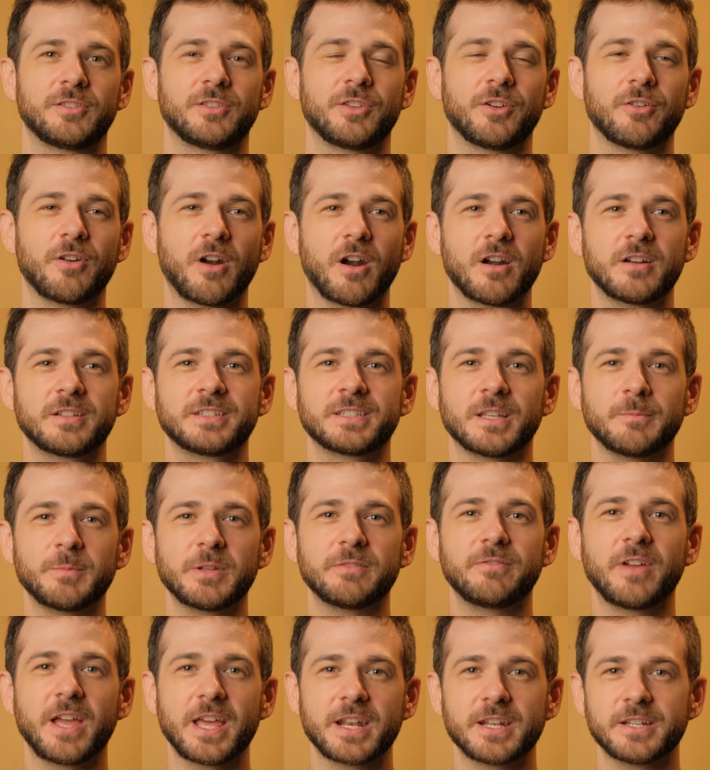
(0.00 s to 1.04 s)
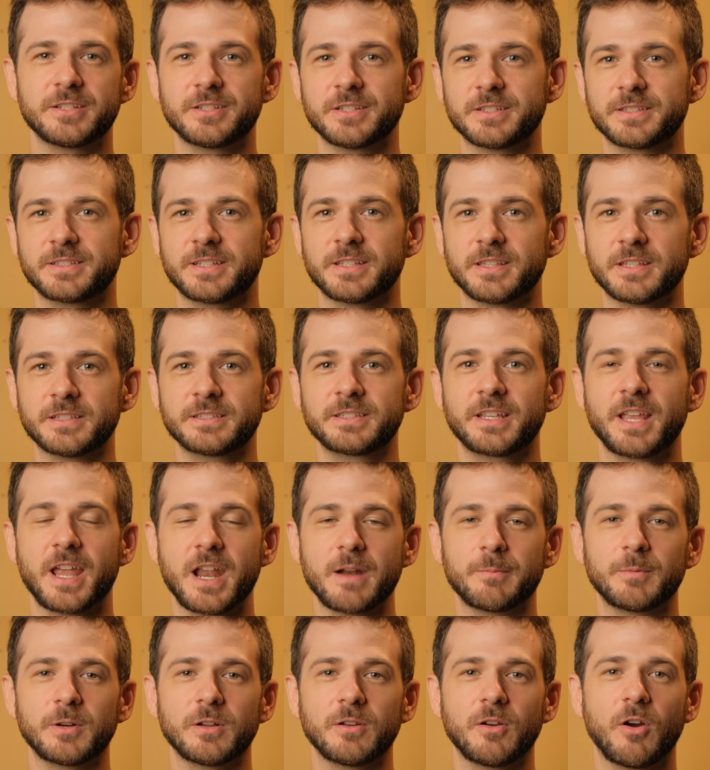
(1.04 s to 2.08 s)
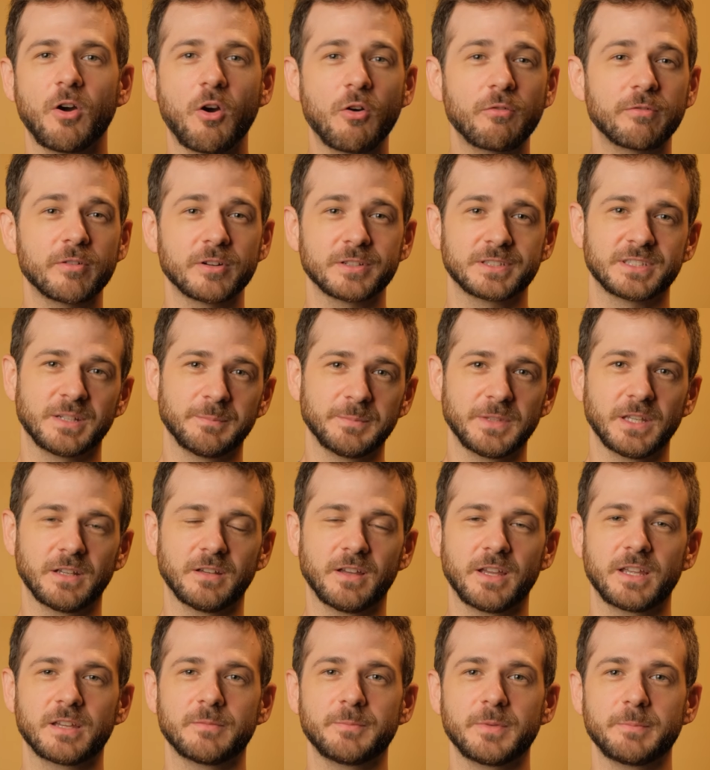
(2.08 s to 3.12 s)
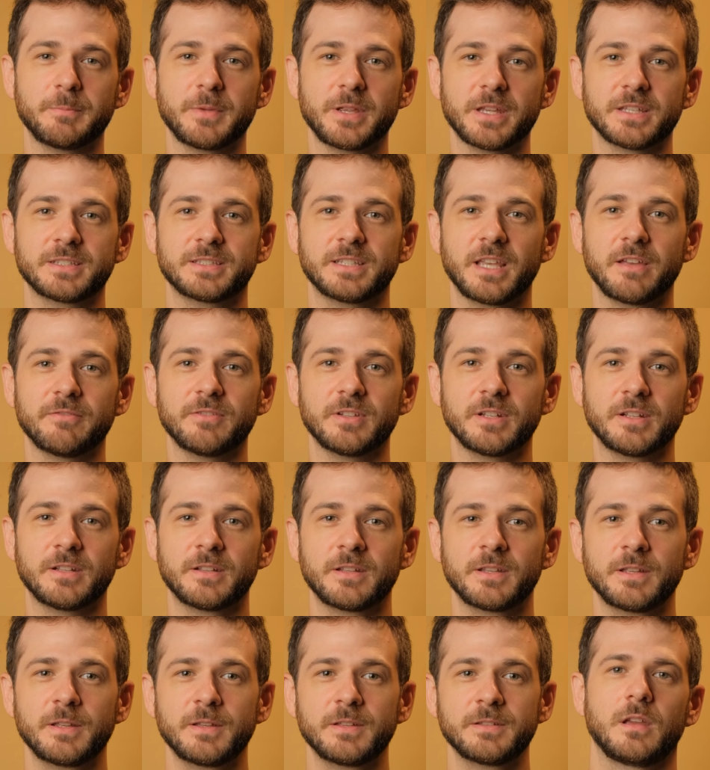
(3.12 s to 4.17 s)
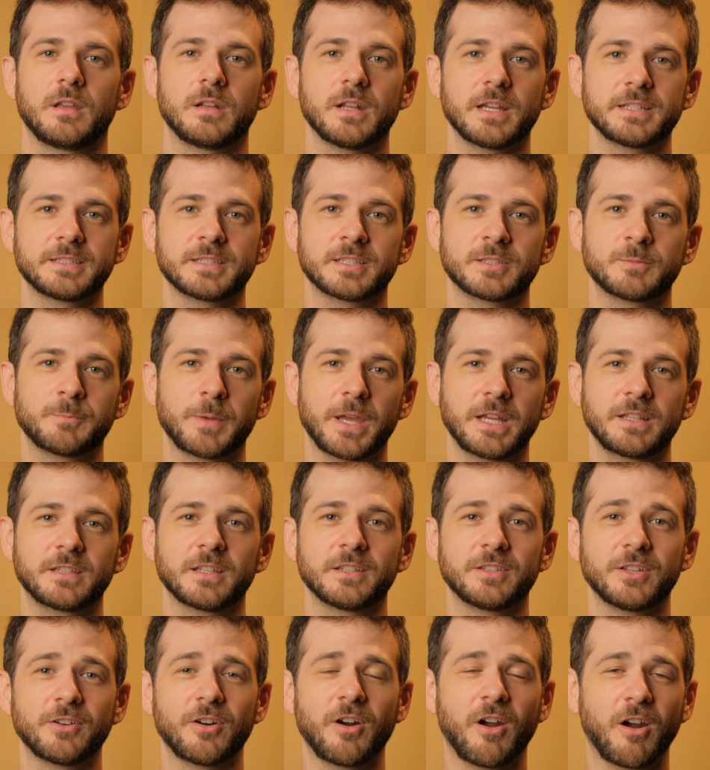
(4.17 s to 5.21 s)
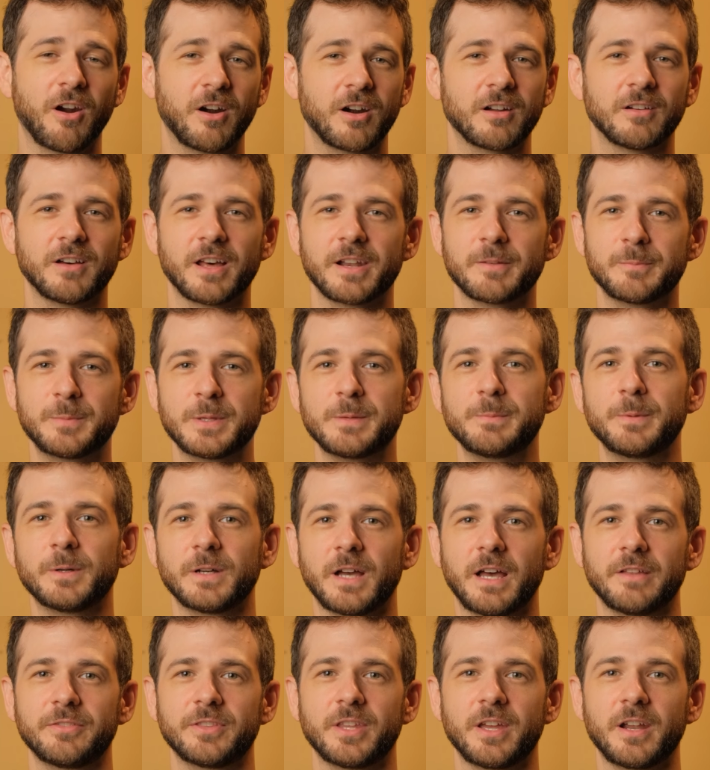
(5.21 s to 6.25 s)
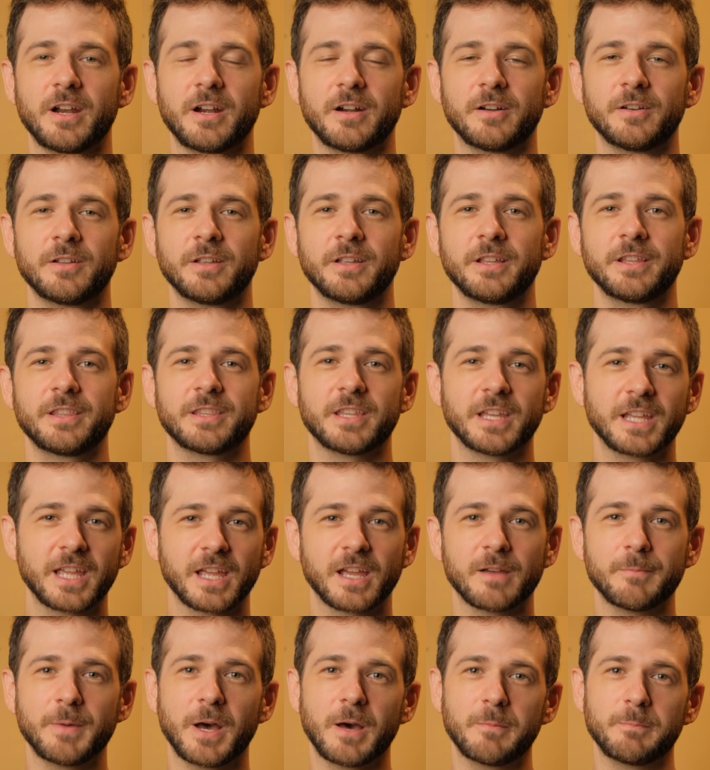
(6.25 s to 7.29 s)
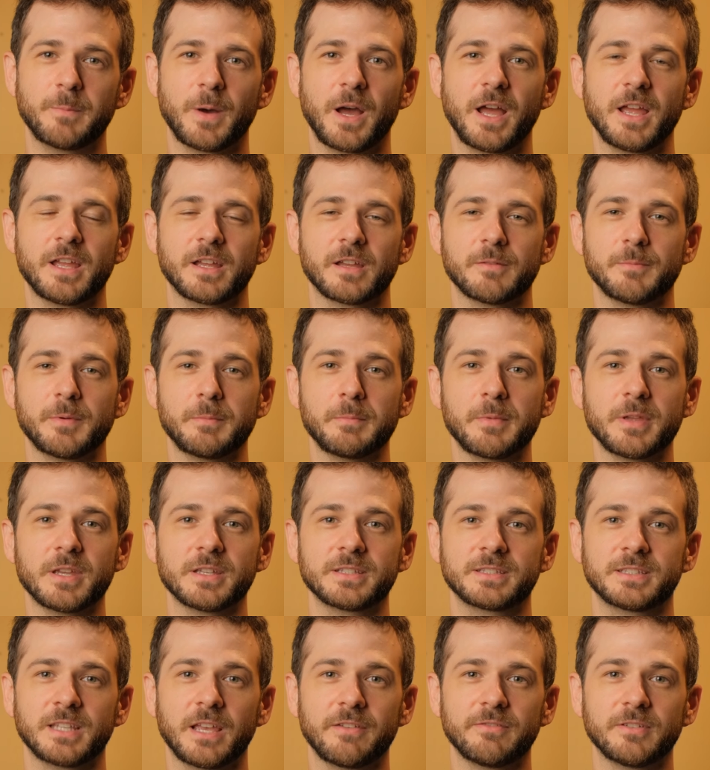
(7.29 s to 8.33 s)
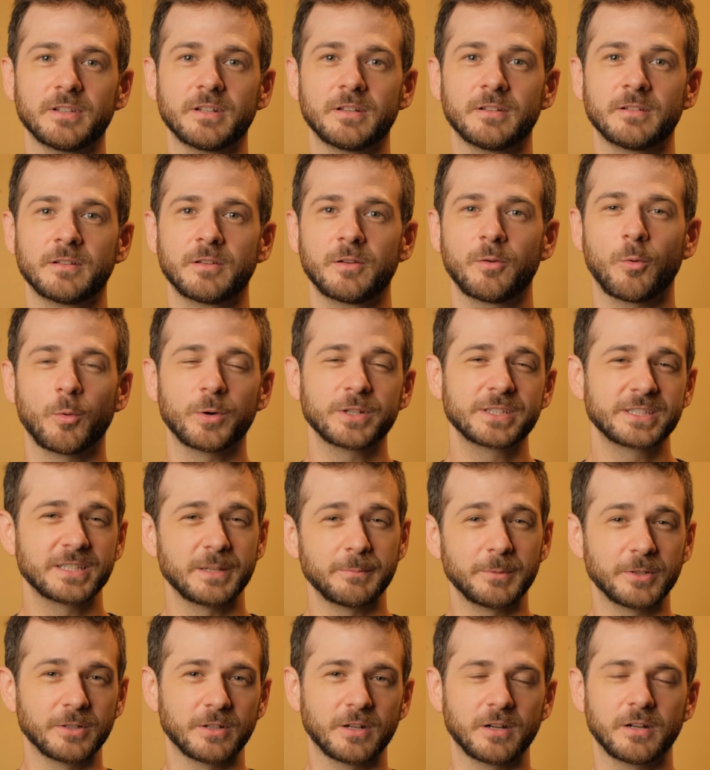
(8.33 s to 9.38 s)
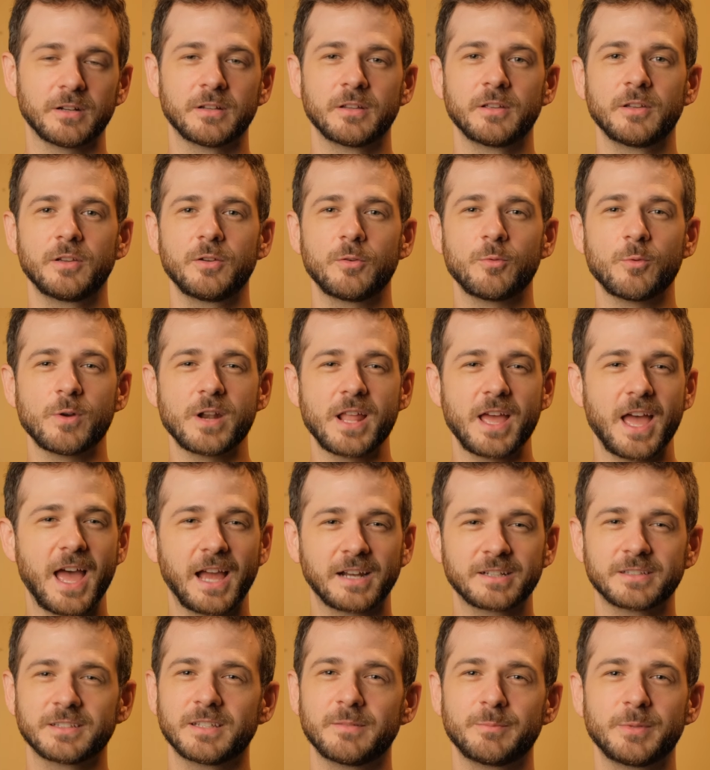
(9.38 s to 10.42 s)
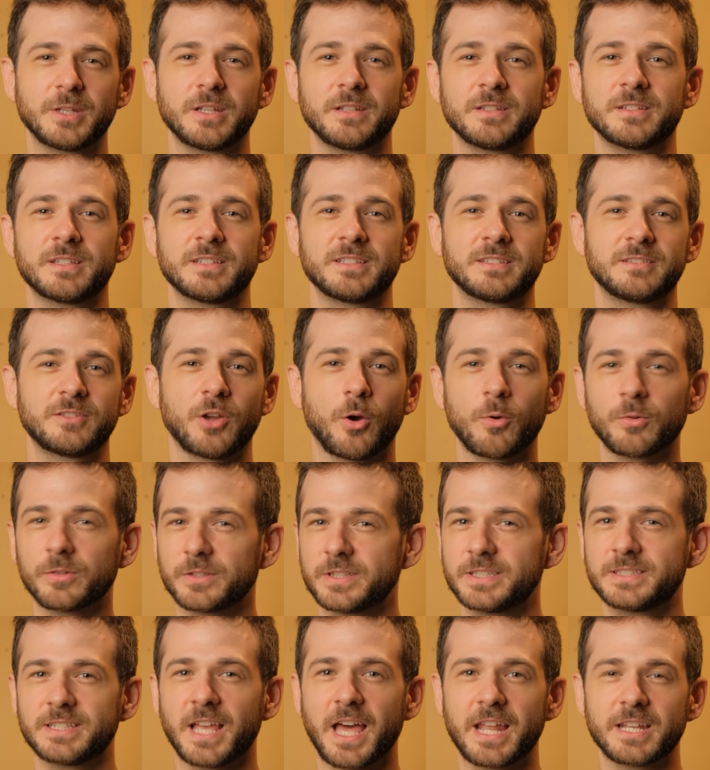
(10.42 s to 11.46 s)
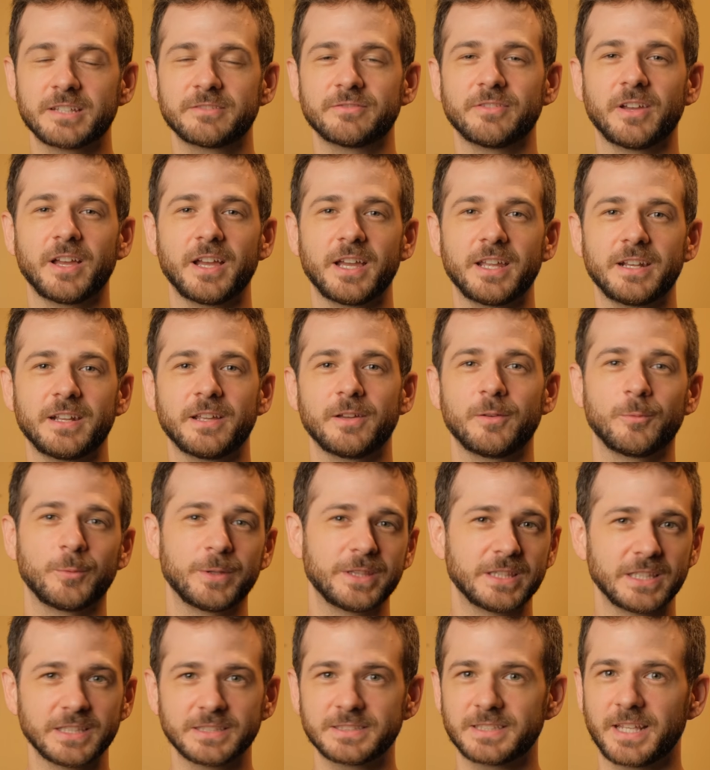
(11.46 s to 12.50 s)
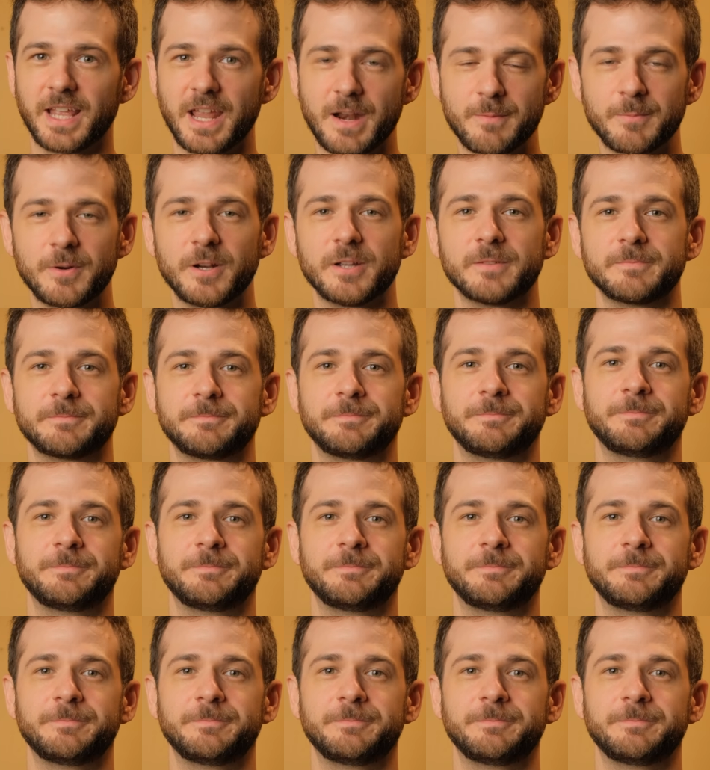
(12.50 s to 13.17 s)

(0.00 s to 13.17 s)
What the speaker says: there are some advantages to this camera over something like a Mamiya 7, and I suspect that there are a lot of people out there thinking about buying a Mamiya 7 or similar who would actually be totally satisfied with this camera.